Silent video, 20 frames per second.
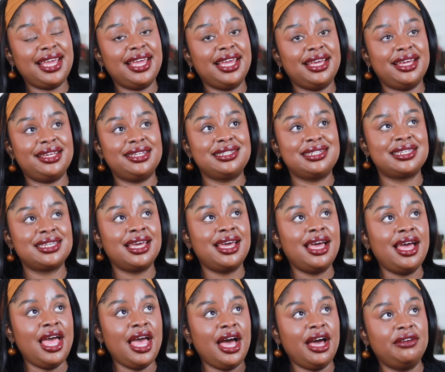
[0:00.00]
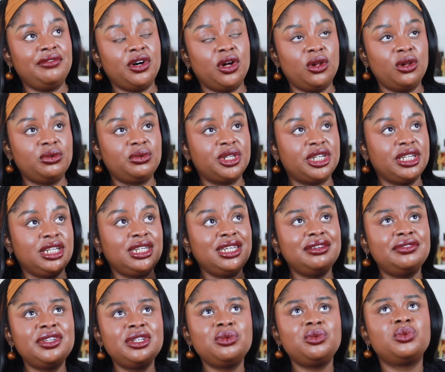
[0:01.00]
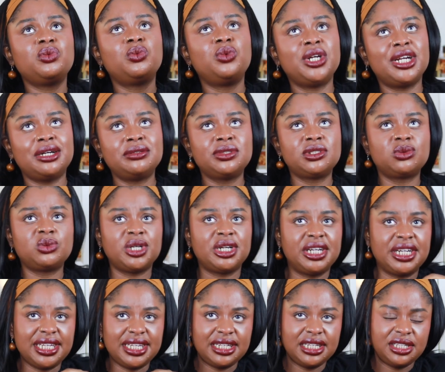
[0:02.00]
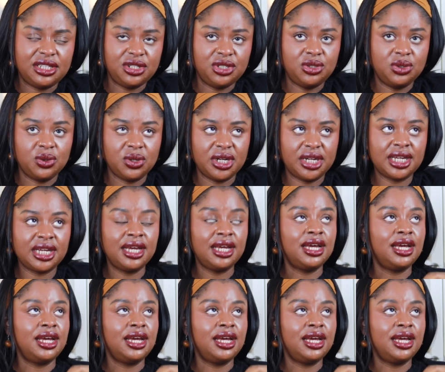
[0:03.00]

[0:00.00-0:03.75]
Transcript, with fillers: And I've already, even when I was wearing it in New York,